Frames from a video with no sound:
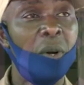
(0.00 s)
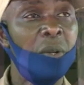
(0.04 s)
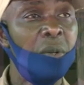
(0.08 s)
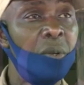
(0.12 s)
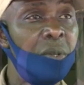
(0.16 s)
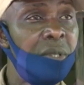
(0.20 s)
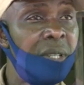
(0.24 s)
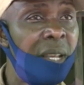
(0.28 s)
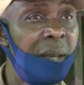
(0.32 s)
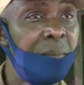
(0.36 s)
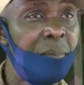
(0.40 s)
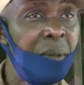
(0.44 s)
all
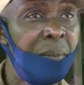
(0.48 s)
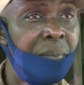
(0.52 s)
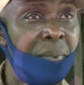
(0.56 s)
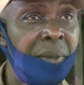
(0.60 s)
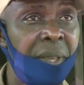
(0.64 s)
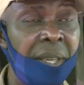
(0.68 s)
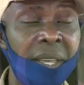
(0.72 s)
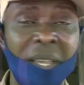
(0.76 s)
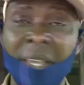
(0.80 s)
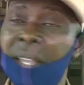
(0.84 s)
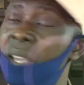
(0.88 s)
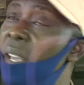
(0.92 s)
those
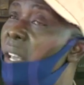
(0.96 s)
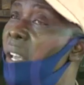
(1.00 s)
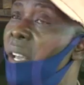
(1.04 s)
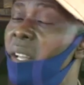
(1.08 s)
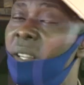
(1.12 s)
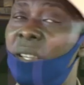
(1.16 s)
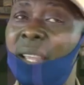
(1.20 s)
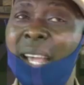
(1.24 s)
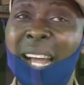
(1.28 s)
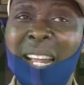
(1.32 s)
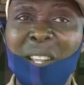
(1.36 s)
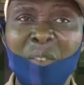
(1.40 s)
PPE,
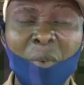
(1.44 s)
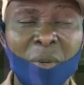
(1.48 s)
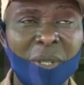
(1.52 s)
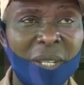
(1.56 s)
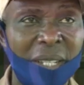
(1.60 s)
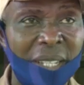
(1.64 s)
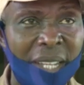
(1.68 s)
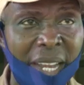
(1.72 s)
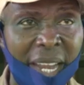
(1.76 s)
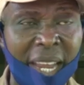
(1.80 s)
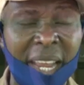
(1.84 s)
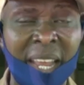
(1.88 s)
they are not
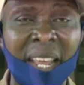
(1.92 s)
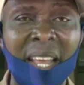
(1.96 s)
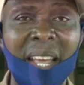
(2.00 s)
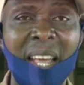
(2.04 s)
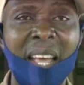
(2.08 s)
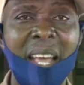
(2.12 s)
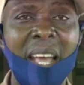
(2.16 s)
there.